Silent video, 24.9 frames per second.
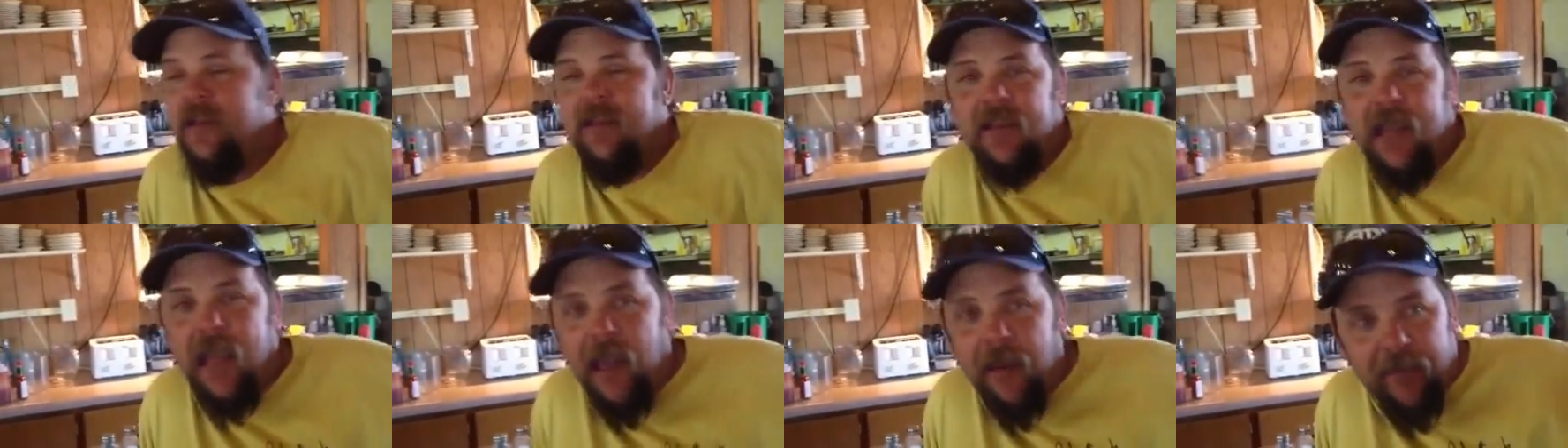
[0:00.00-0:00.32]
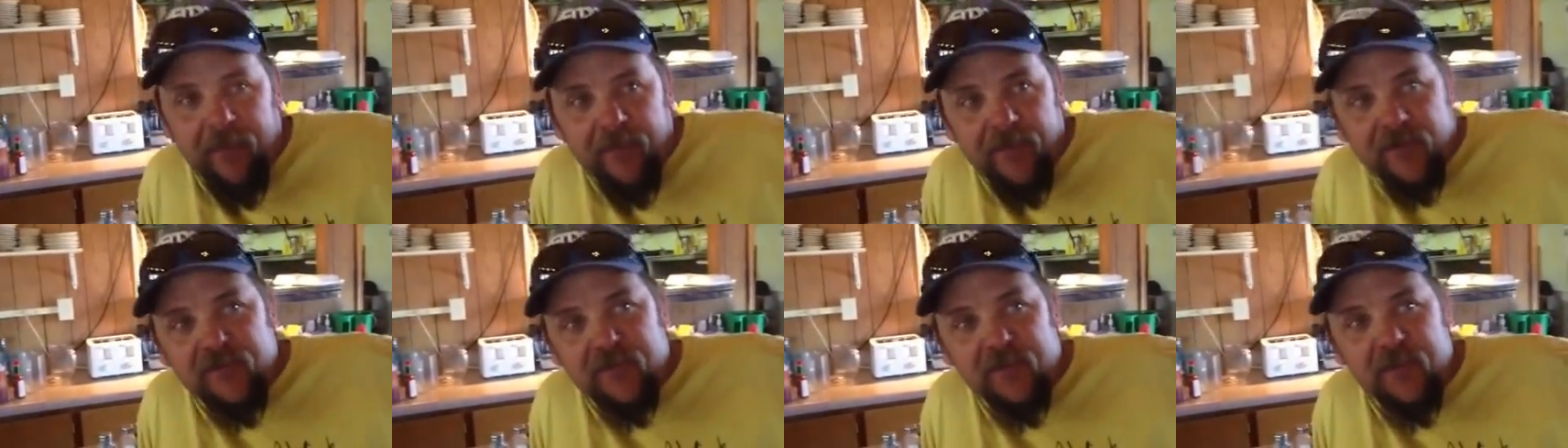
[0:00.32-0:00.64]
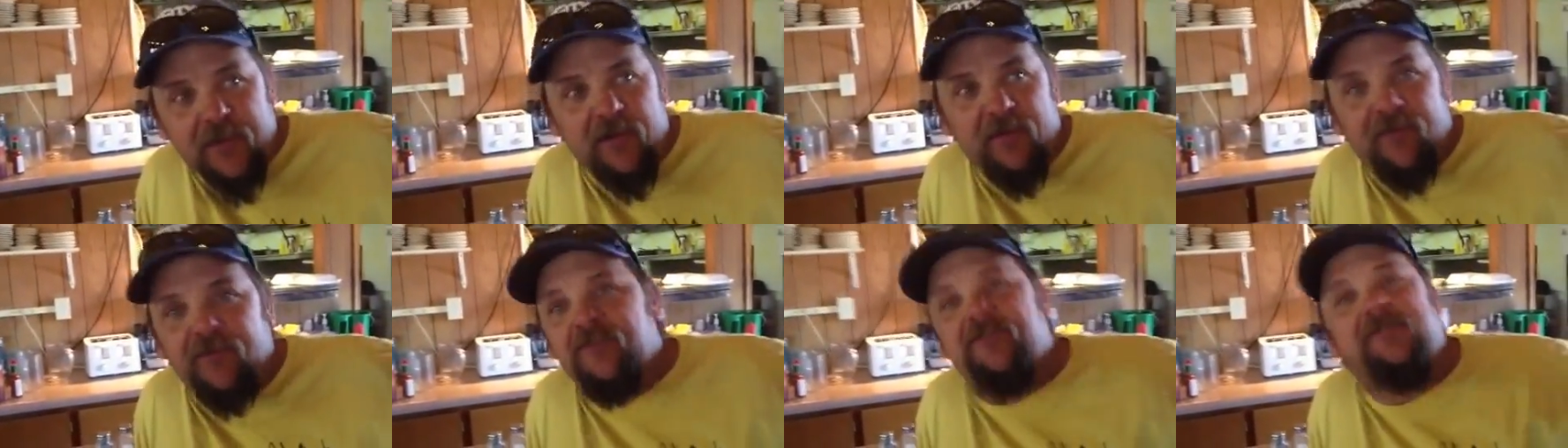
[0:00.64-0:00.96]
Came to this
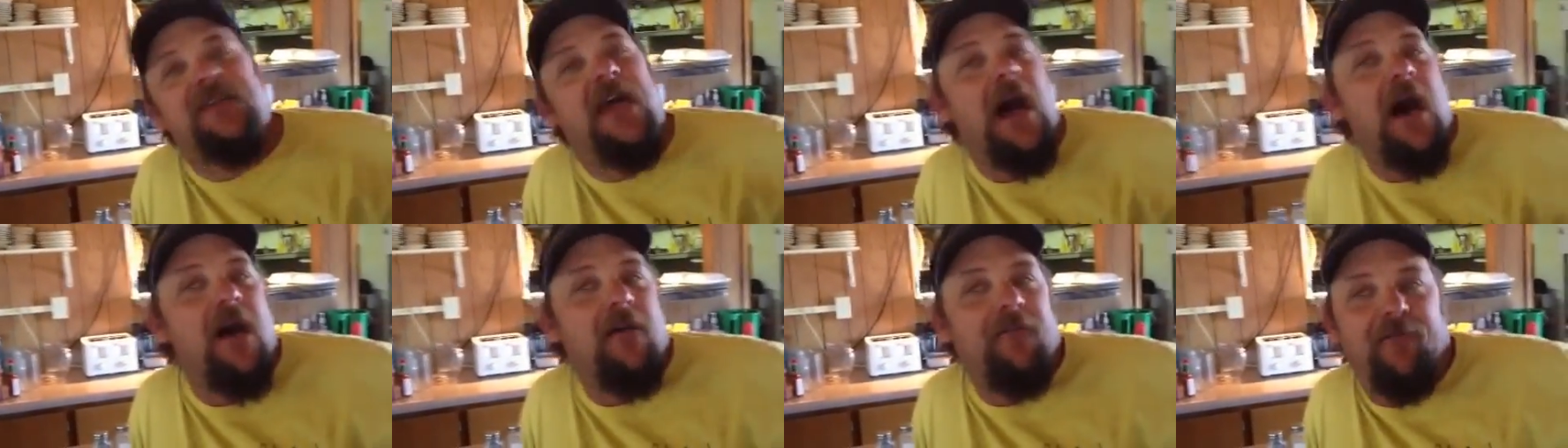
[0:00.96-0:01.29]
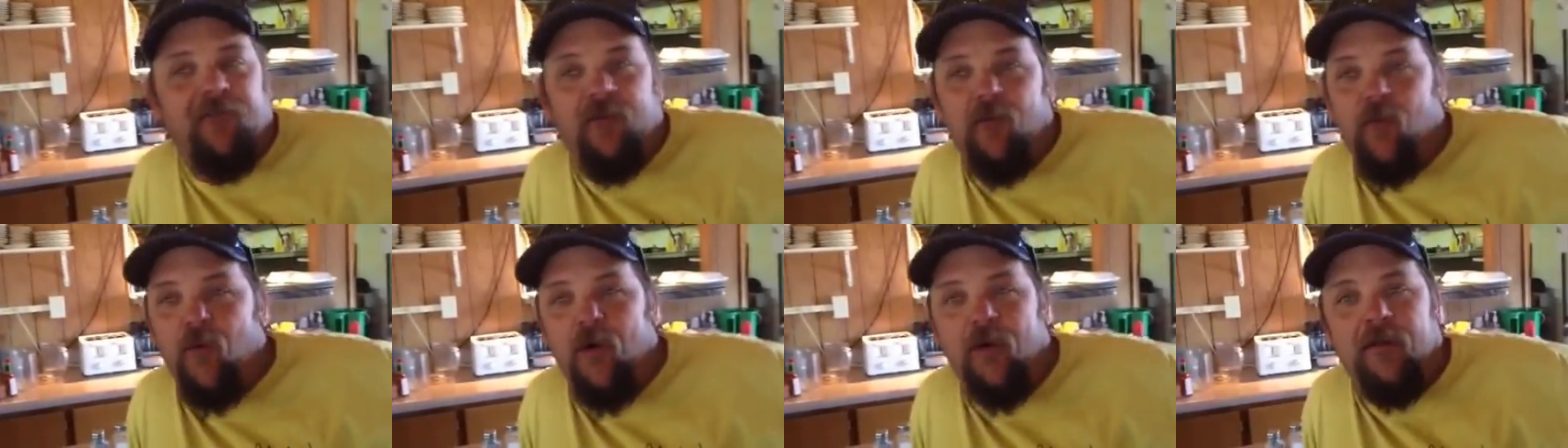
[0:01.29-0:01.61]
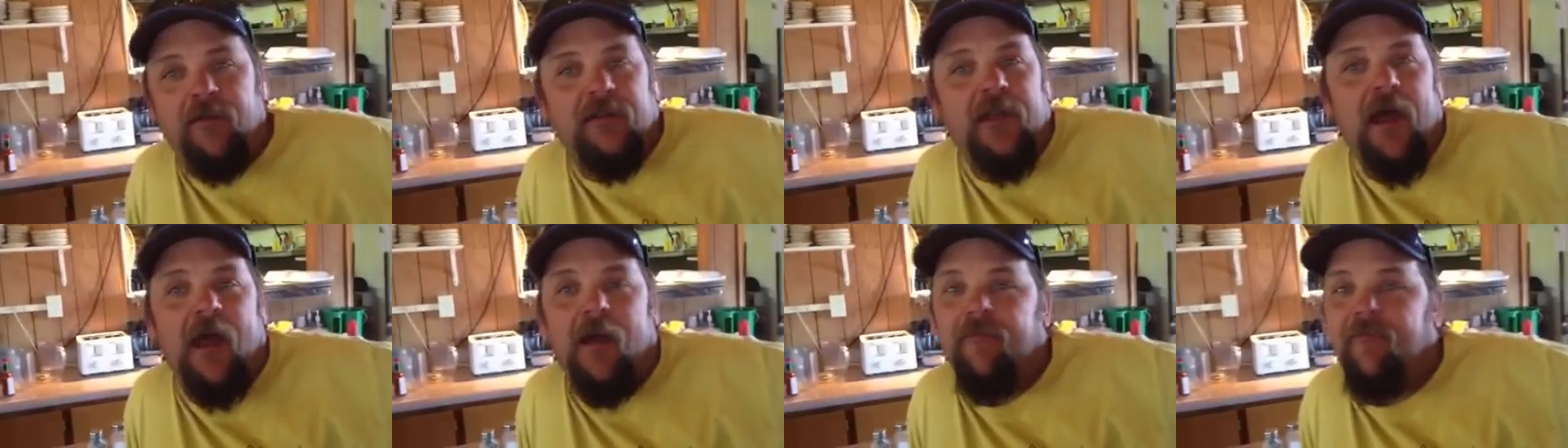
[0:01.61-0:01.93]
beautiful town for
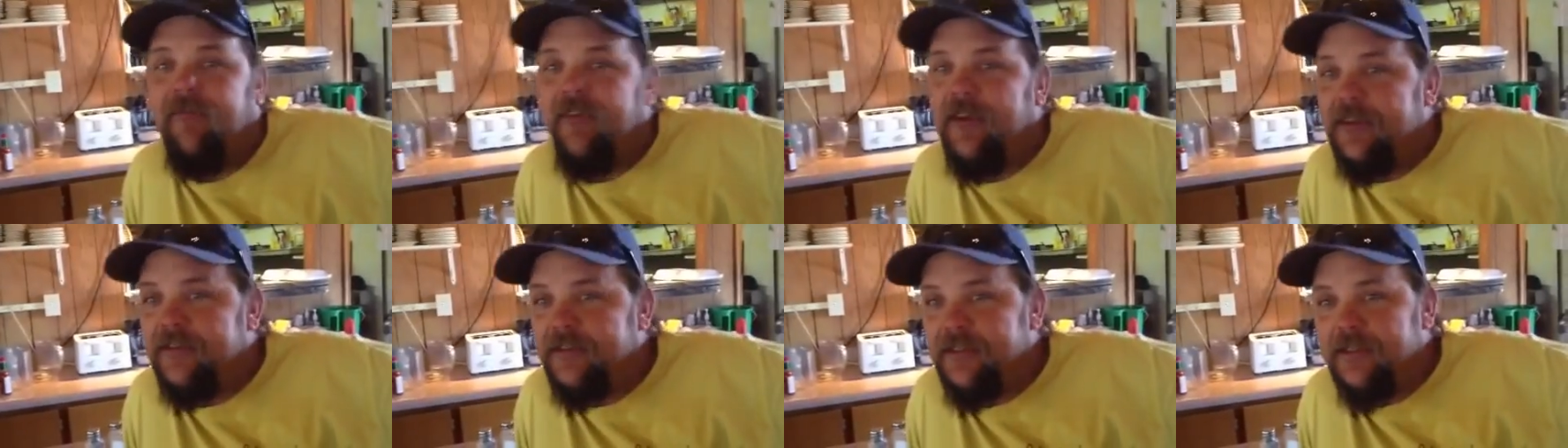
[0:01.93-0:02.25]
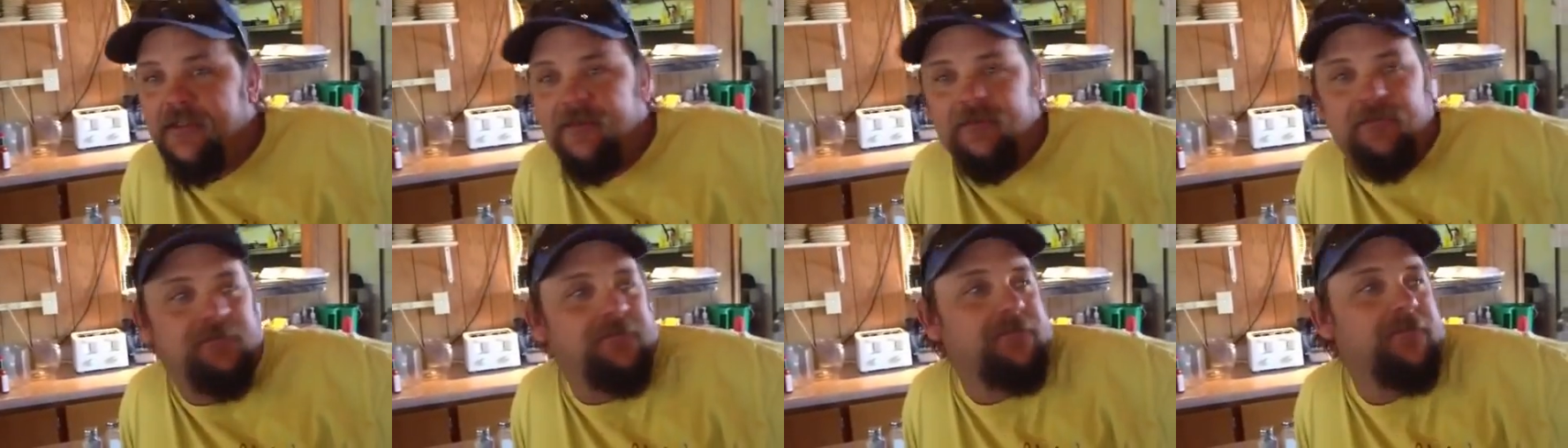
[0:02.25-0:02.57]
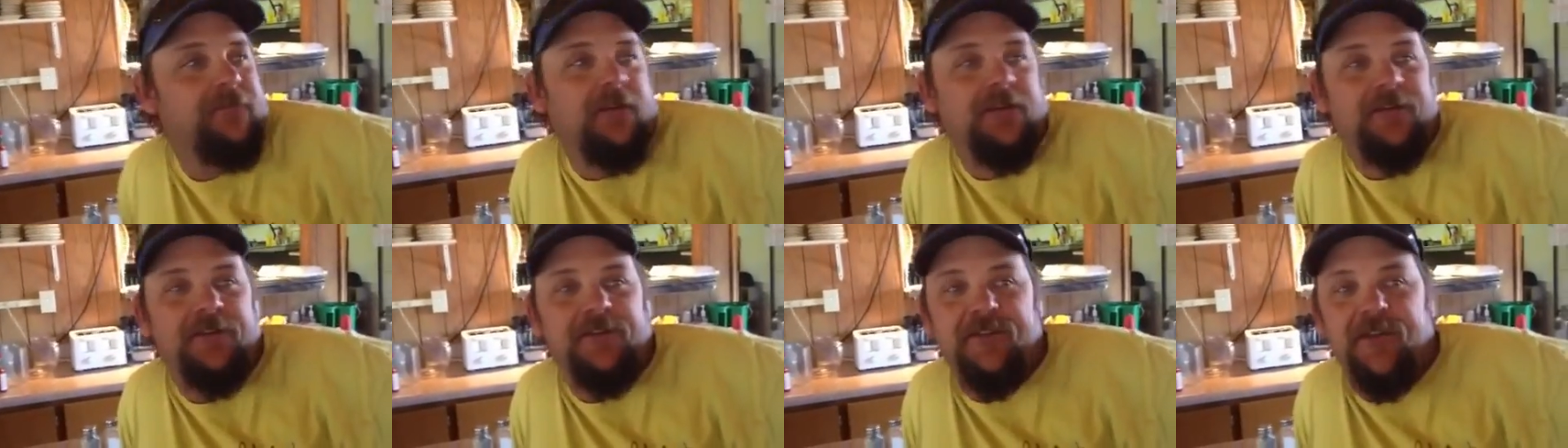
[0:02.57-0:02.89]
one-time
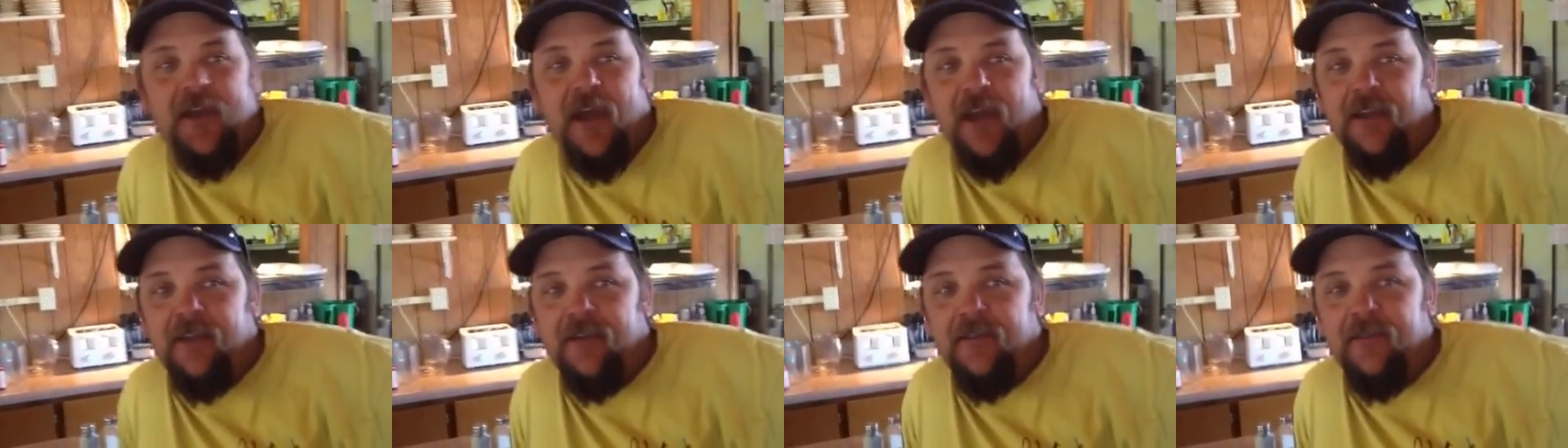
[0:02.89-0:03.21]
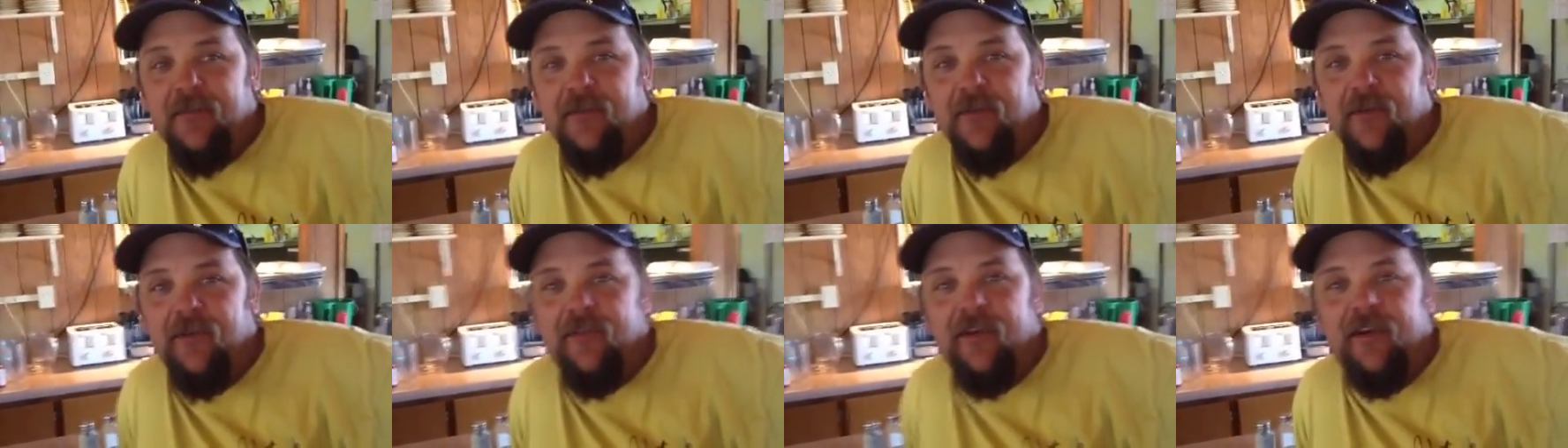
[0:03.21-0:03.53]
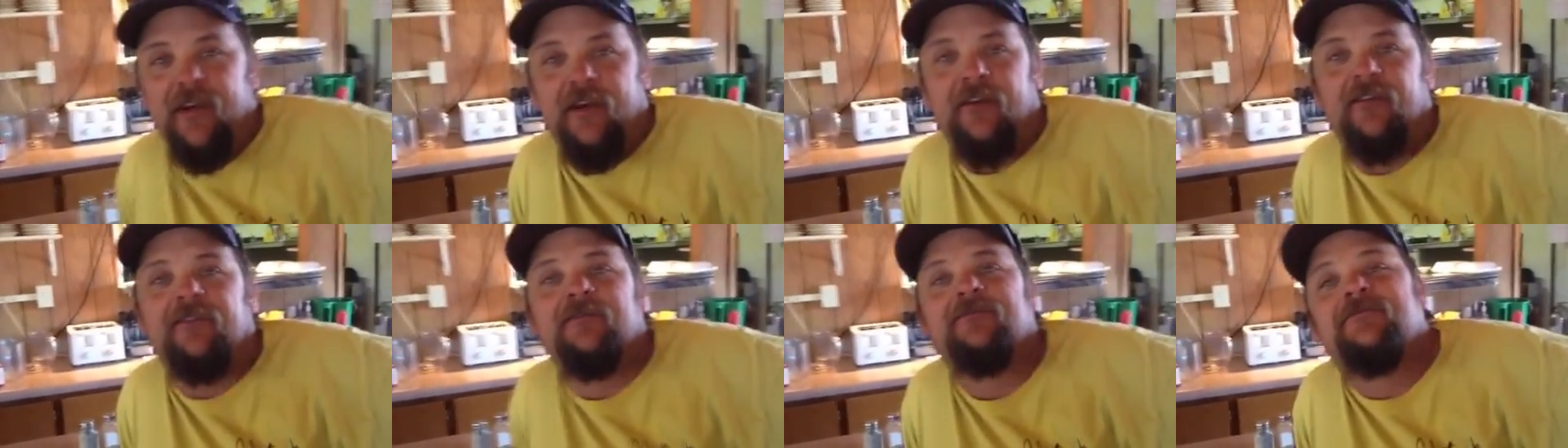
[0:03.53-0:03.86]
visit. Decided to move
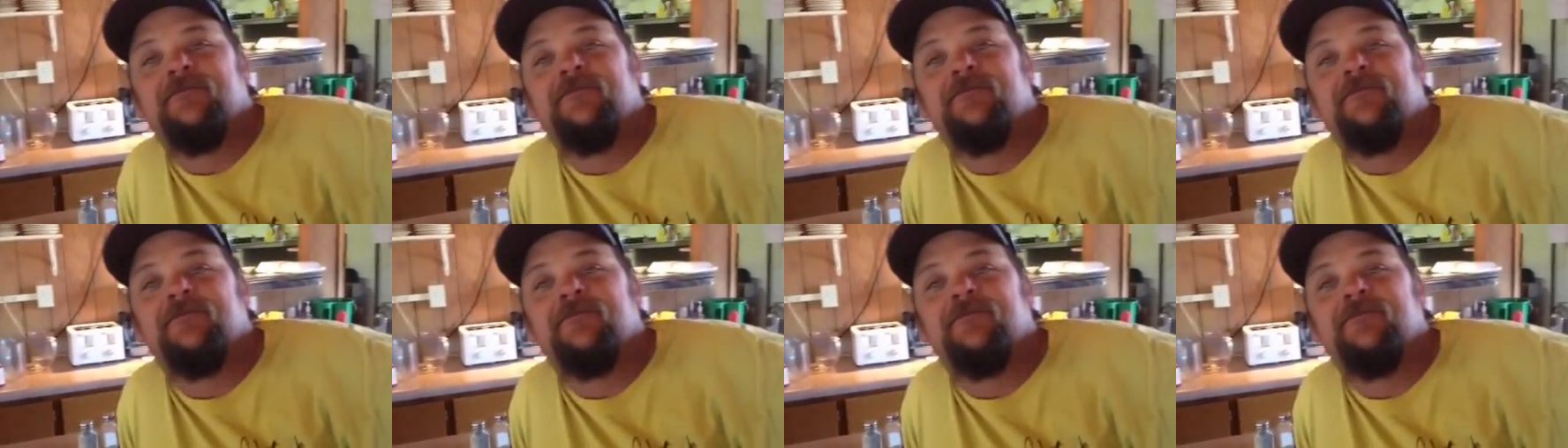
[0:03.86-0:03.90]
here.